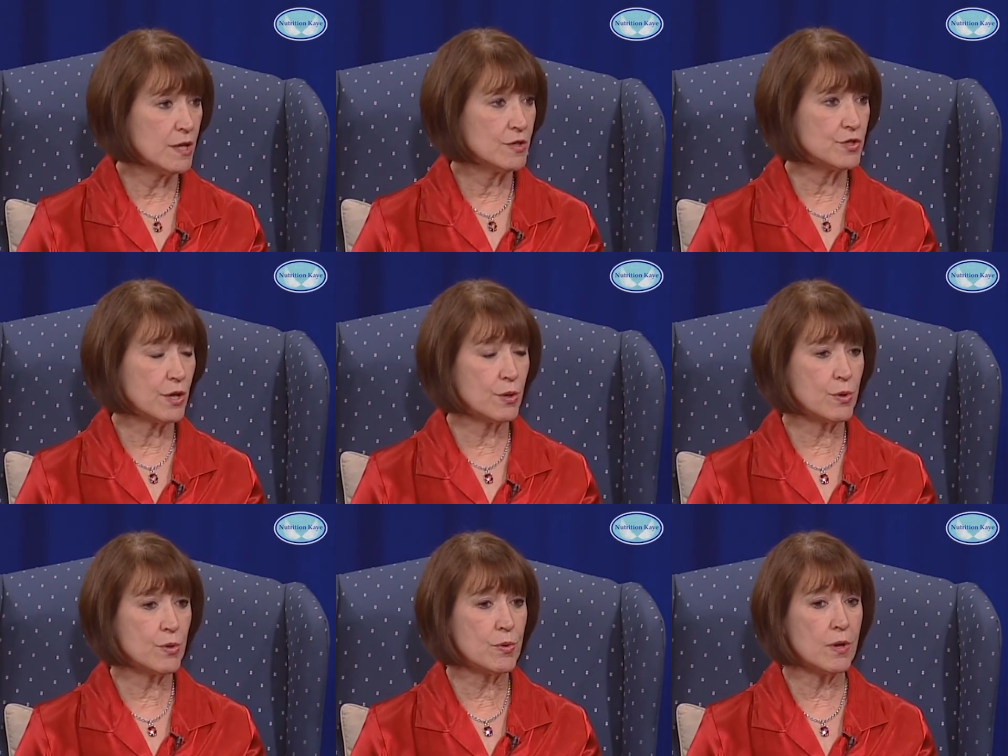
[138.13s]

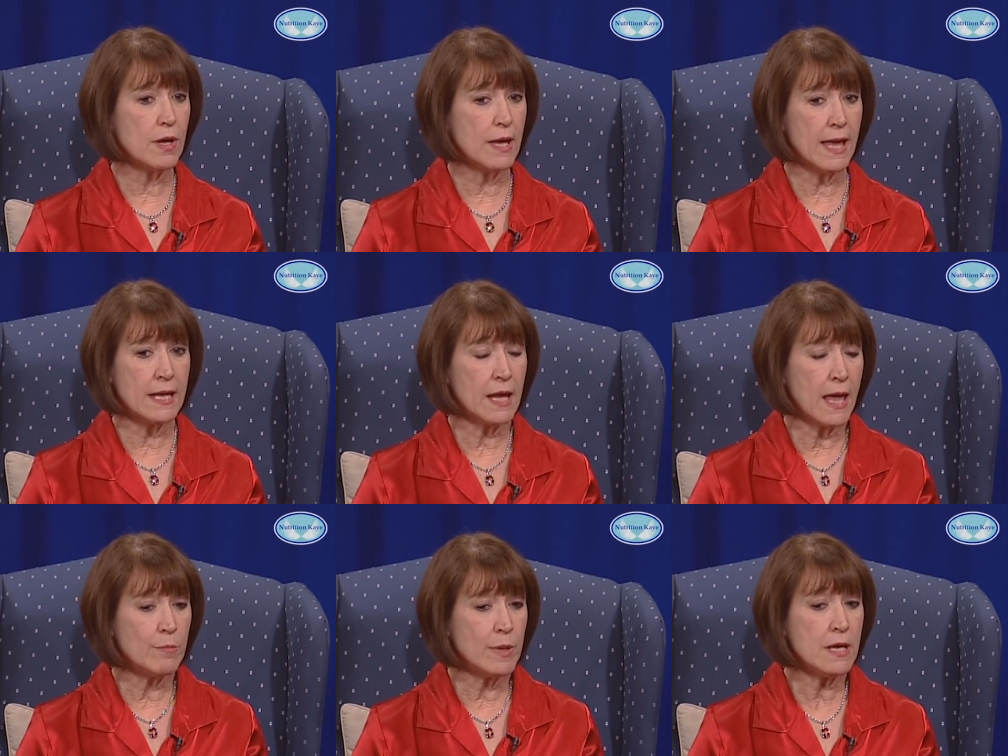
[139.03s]
So, and,
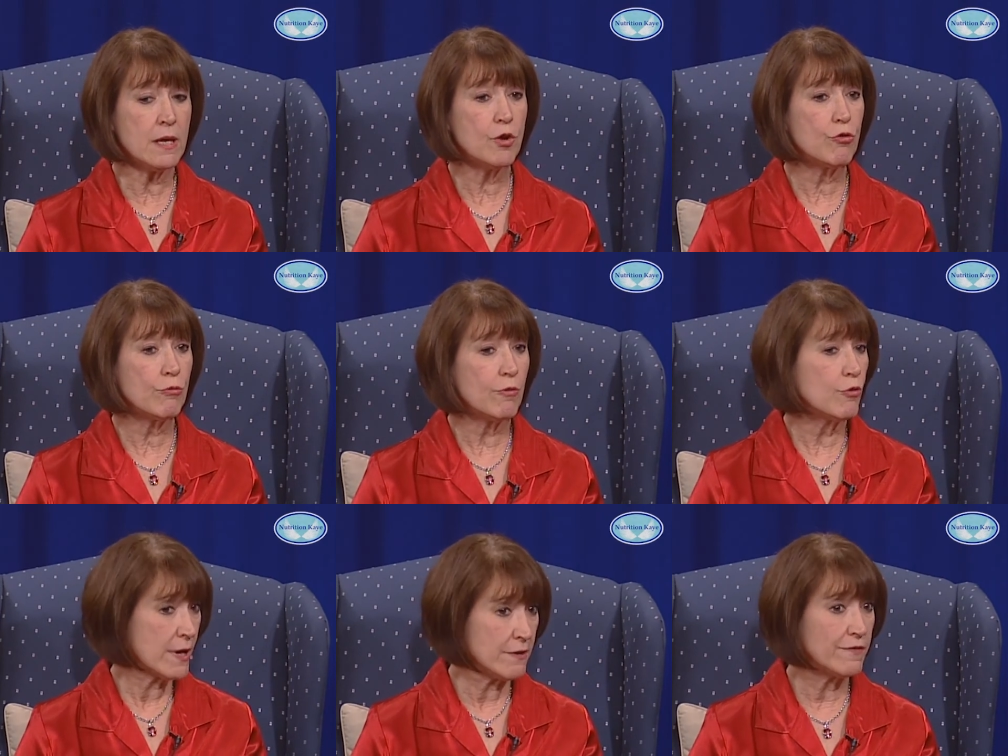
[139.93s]
and being
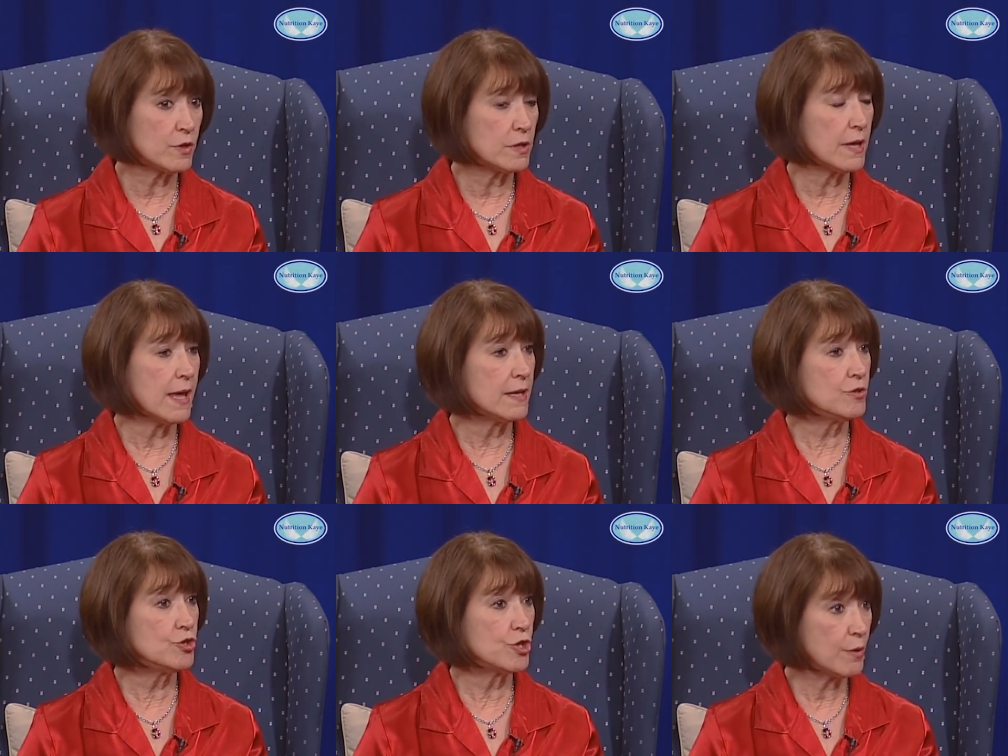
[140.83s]
grateful
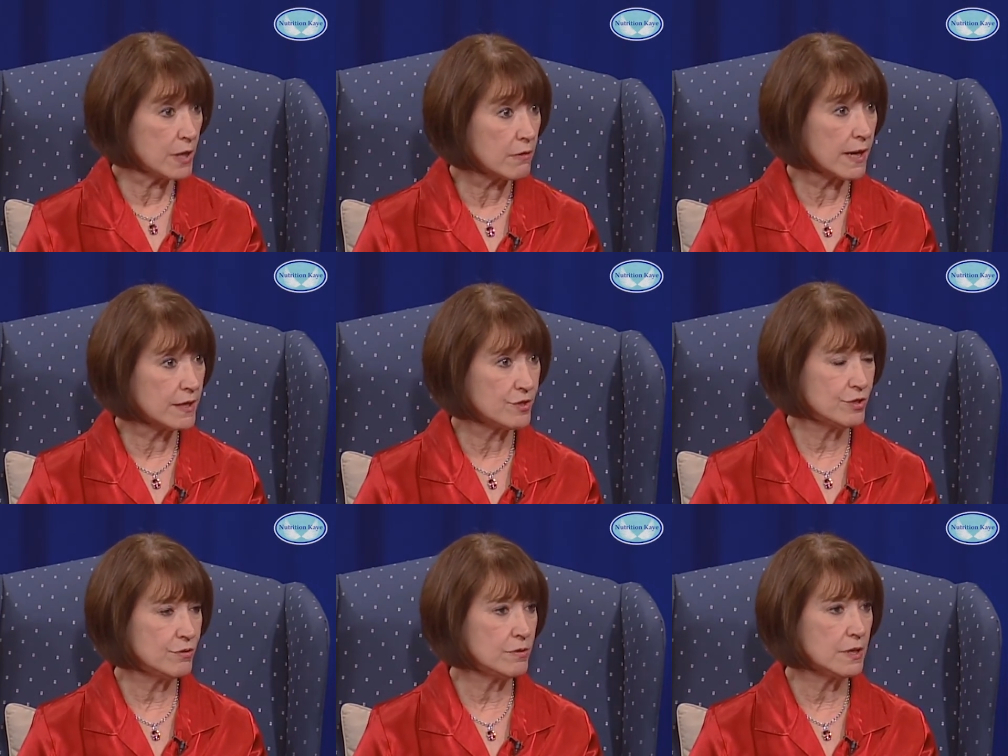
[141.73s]
and showing
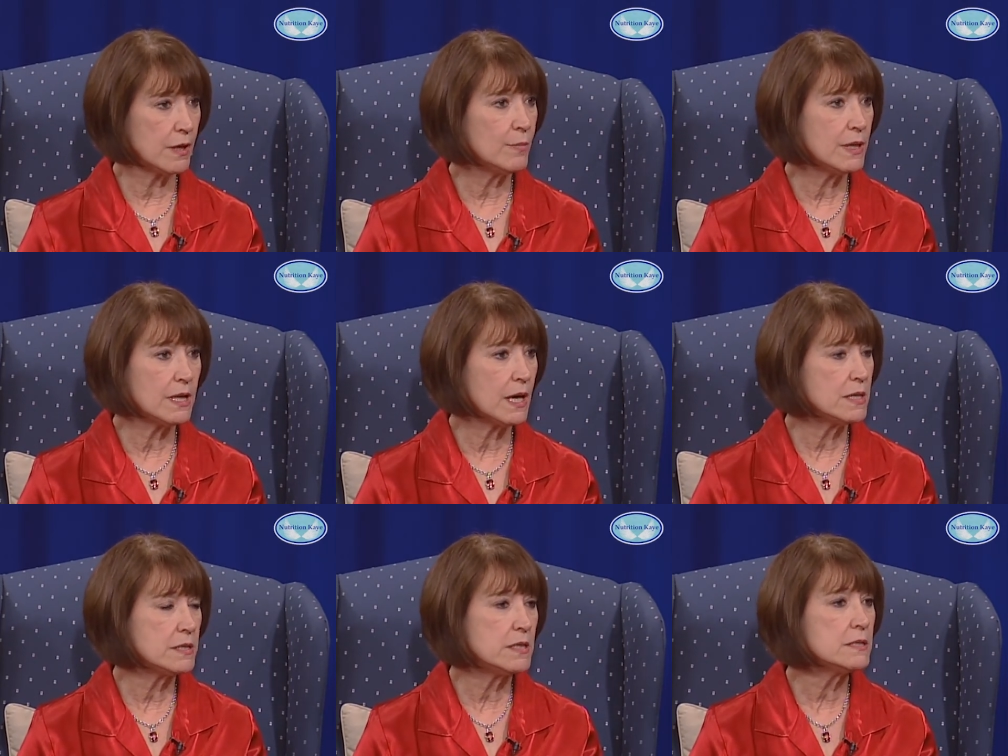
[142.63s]
gratitude can be
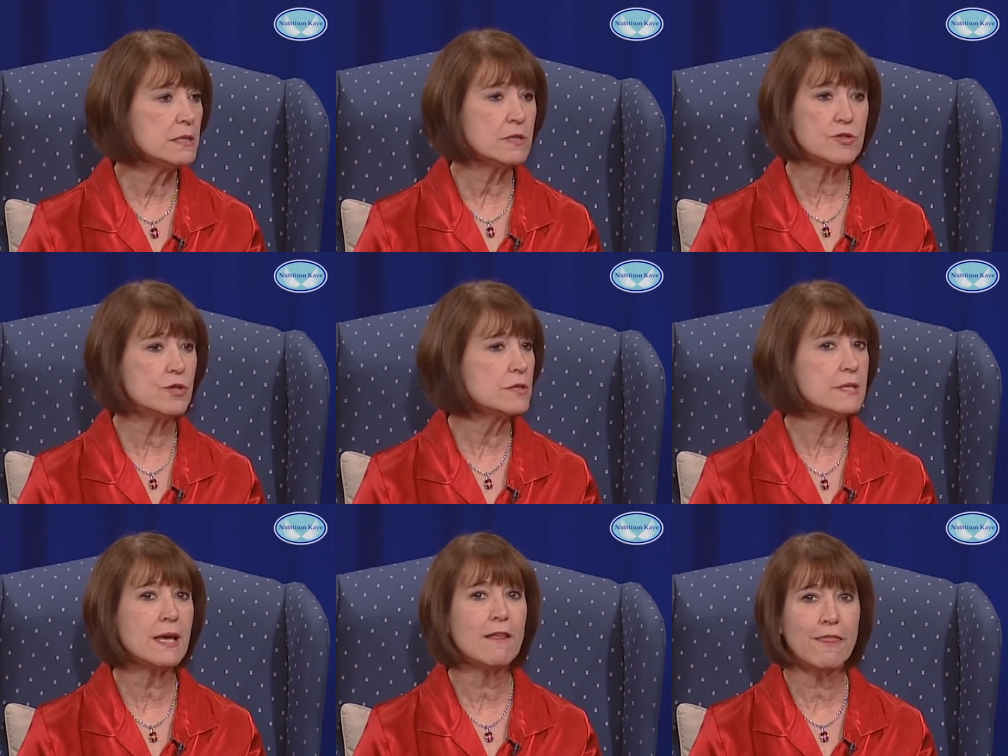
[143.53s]
as easy as just
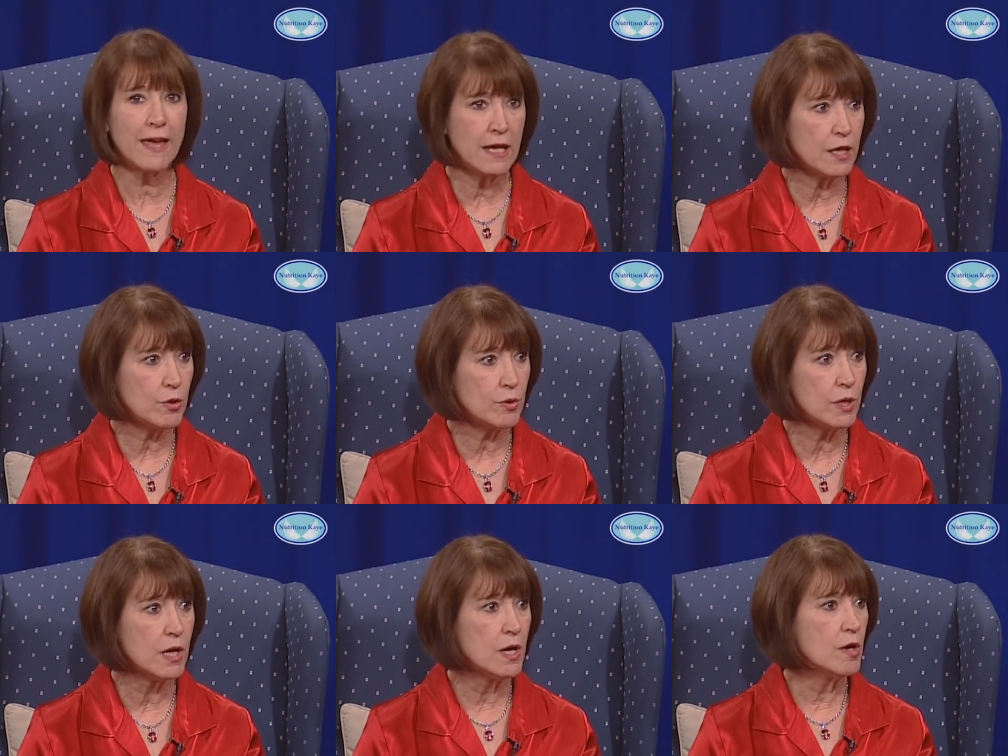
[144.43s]
saying thank you
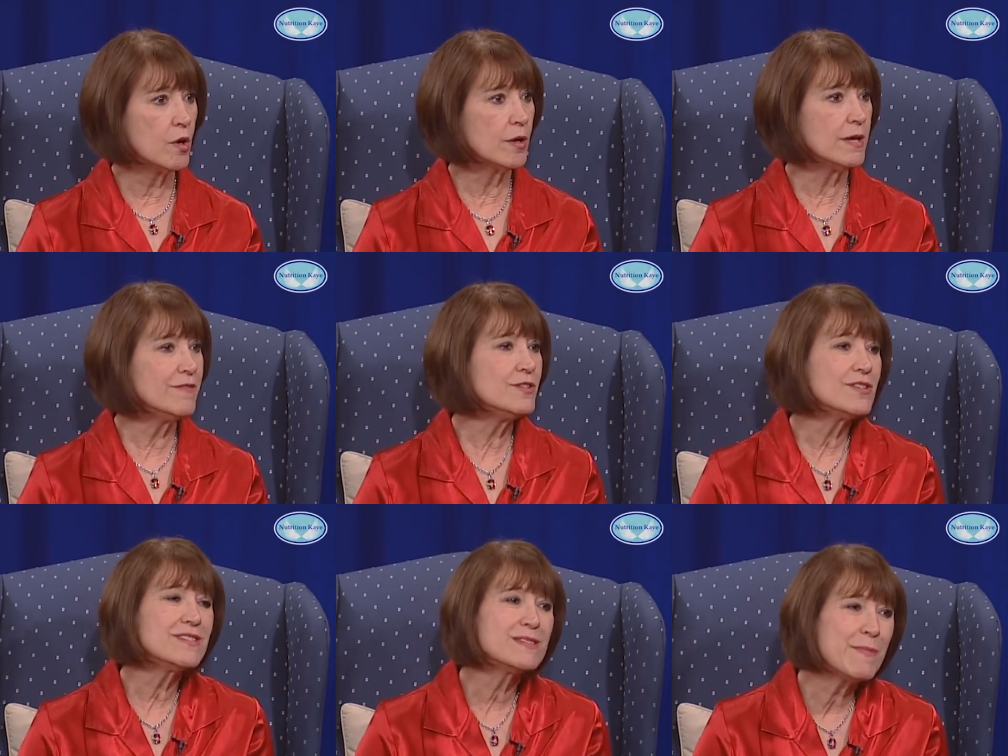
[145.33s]
or even
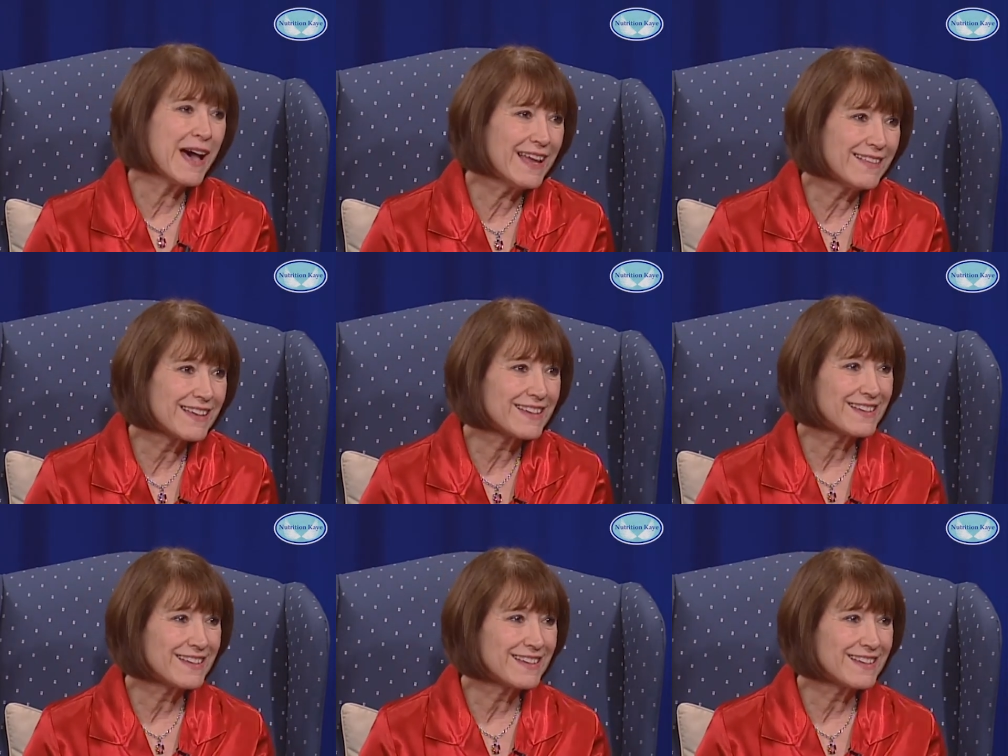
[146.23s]
just smiling.